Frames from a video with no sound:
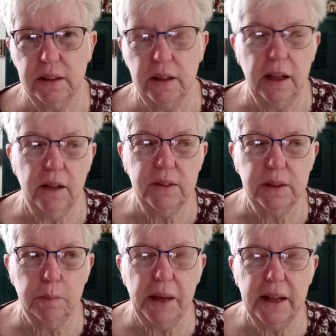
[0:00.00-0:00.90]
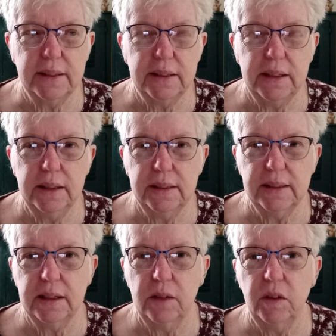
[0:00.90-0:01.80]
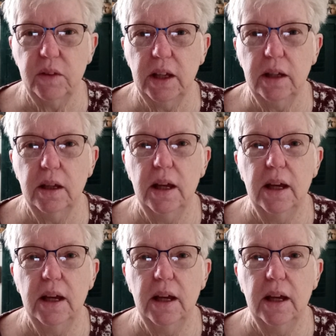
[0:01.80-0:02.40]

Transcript: And I have some magazines and everything.